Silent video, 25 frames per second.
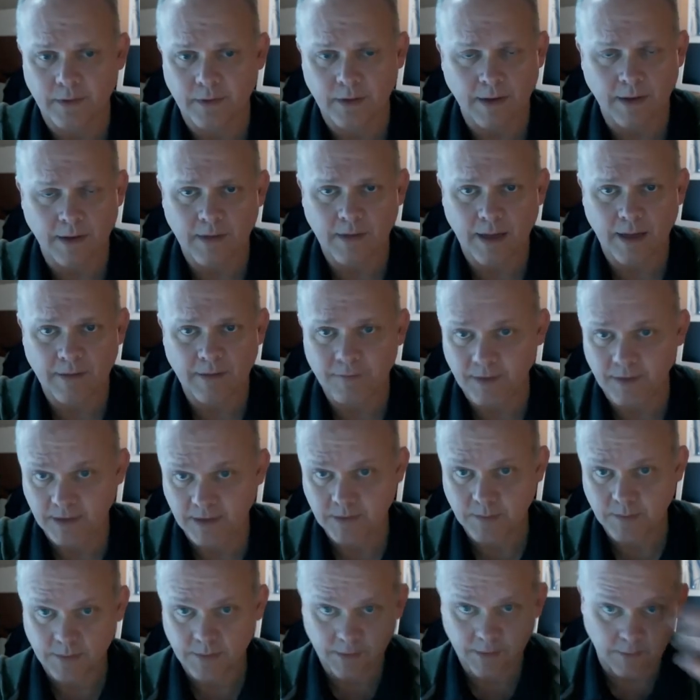You have a lot of
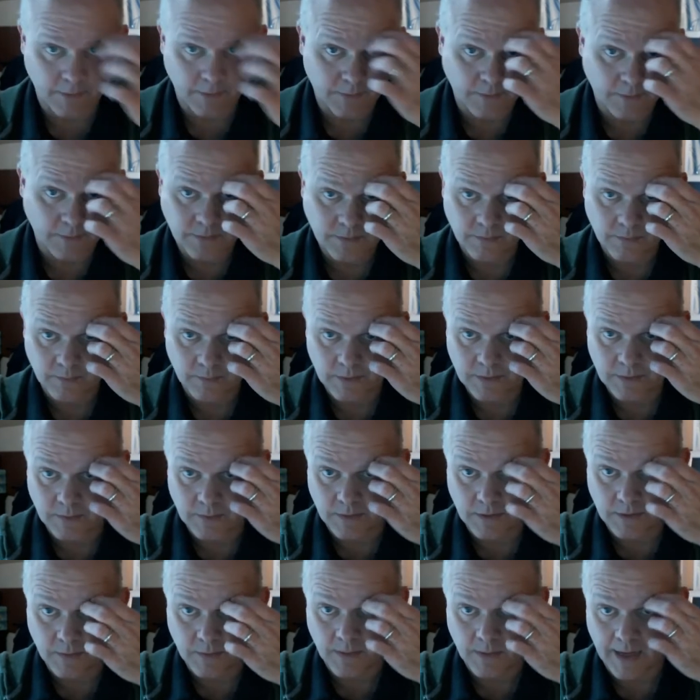flexibility with which
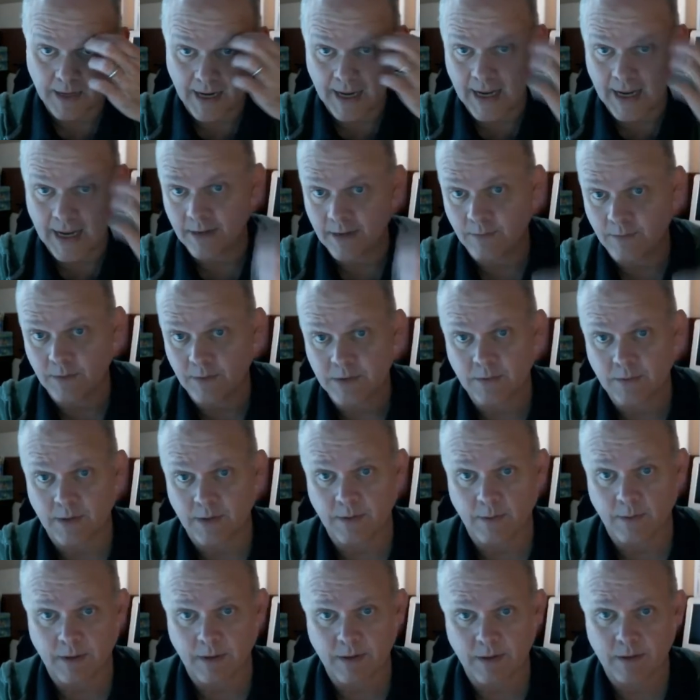one you want to add and which one
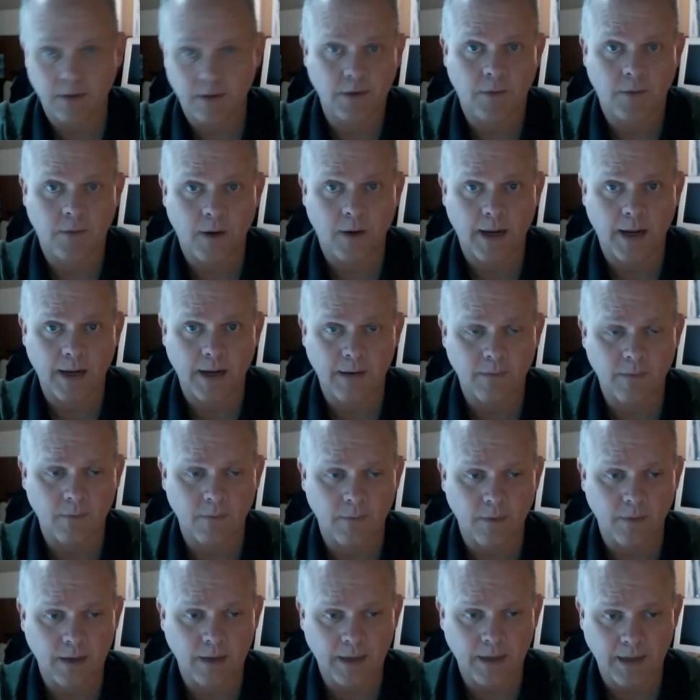you don't want
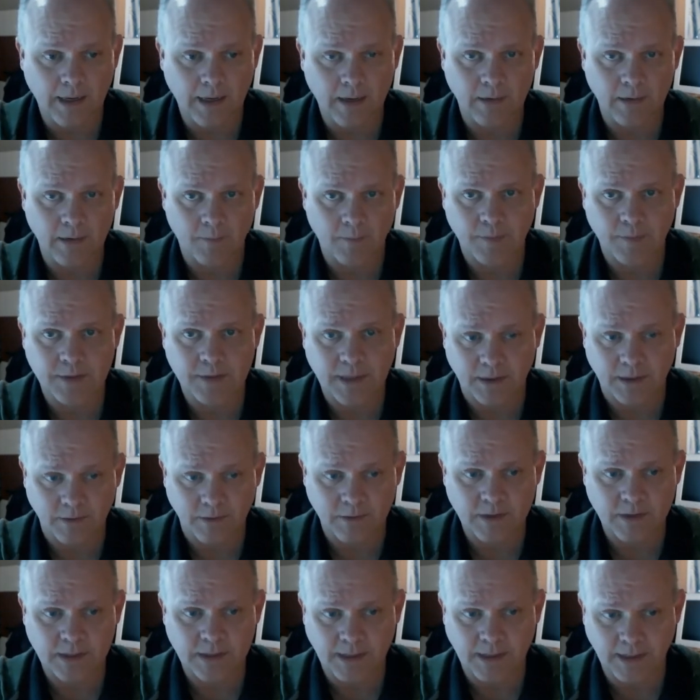it in a particular
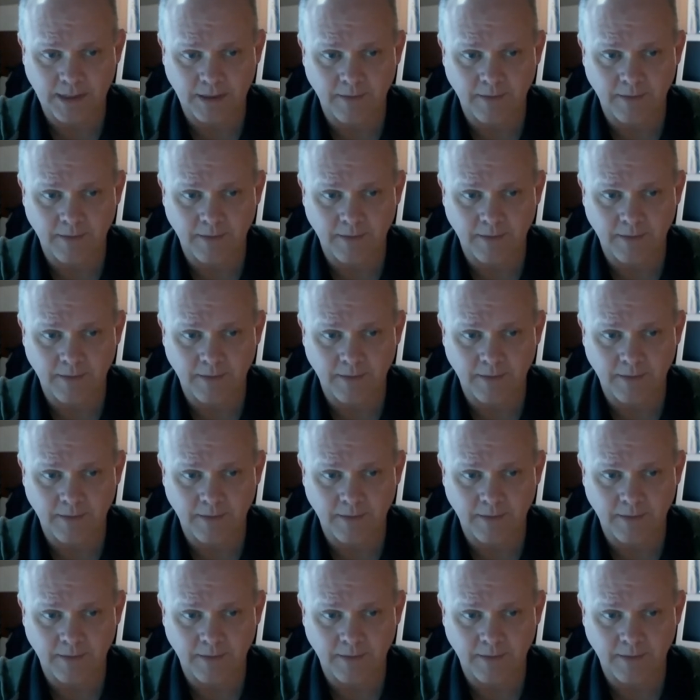scene.